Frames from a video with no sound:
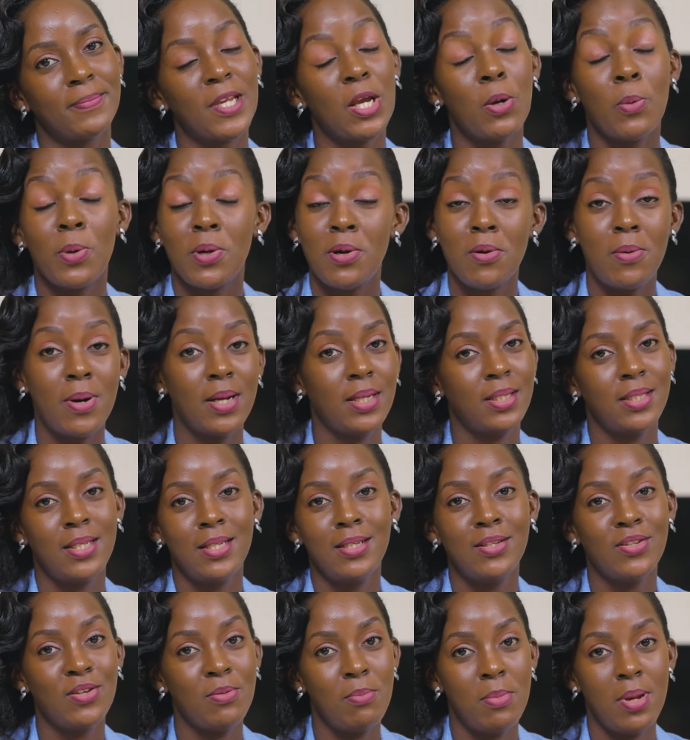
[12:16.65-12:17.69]
We don't want
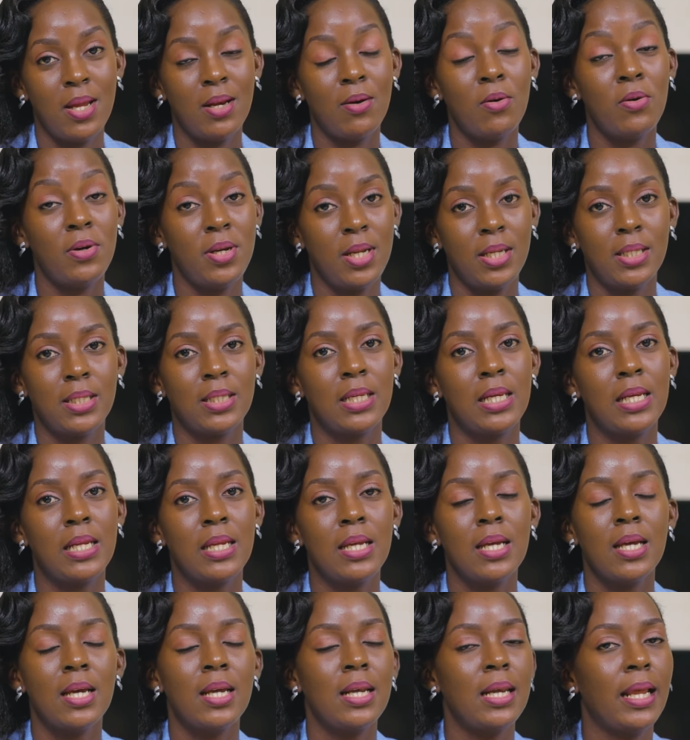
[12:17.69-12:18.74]
stingy men, honestly.
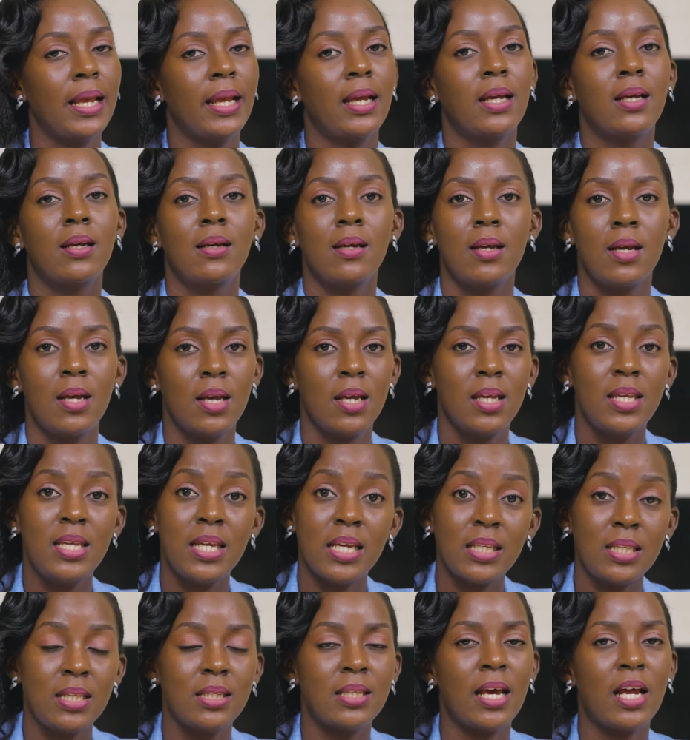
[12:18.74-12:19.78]
Like,
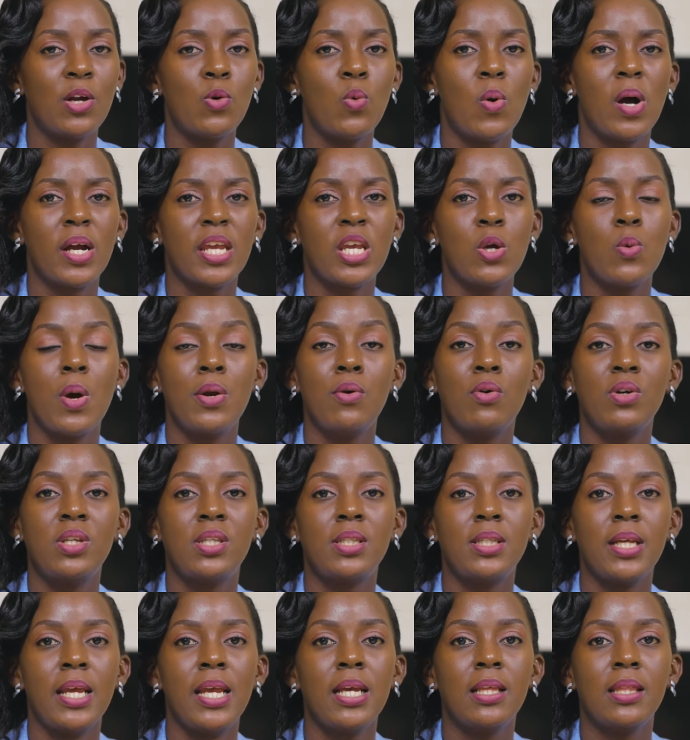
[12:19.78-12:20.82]
yes, he's hardworking. We're not
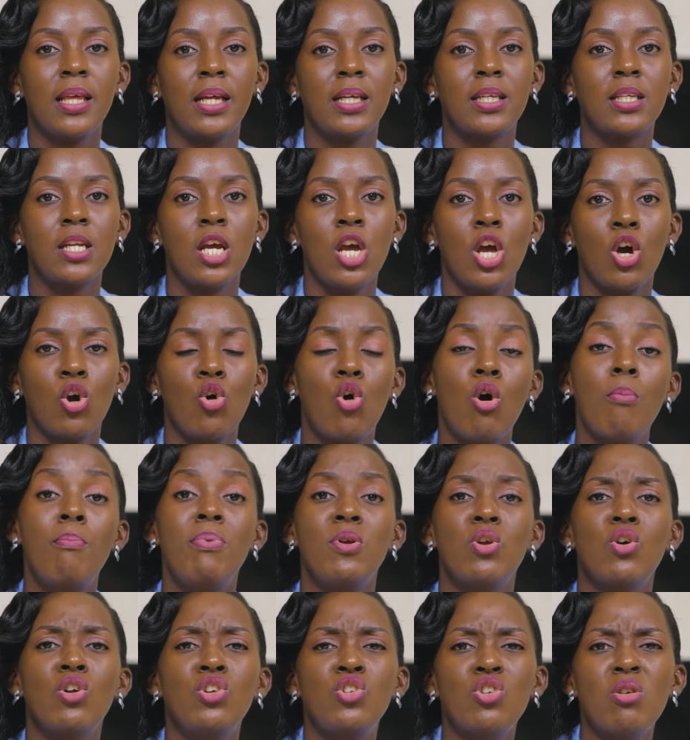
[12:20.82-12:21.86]
saying that go
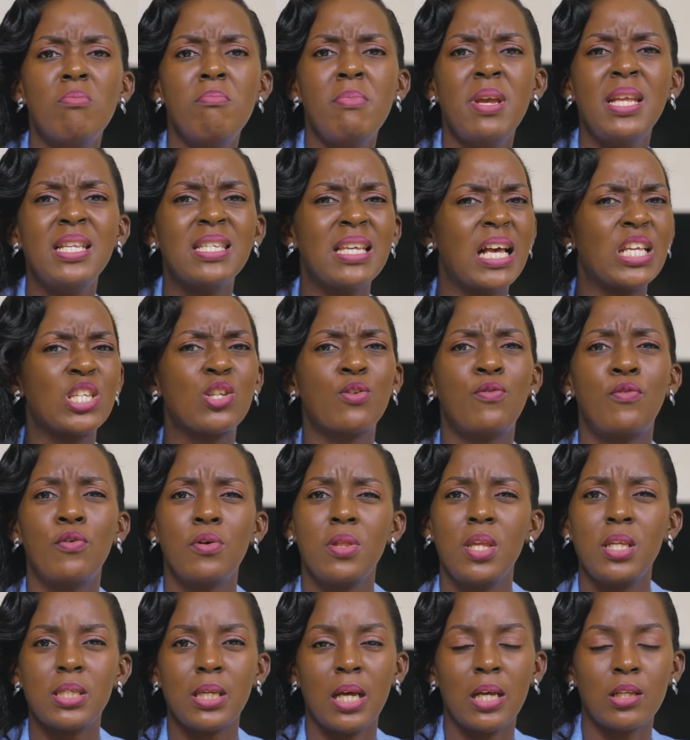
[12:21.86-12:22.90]
beyond your means, ask for
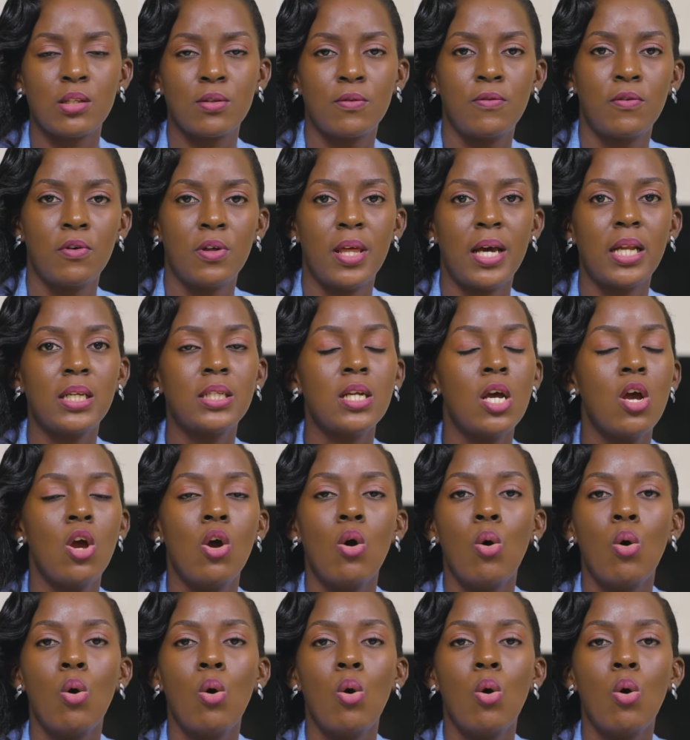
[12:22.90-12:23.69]
this, ask for that.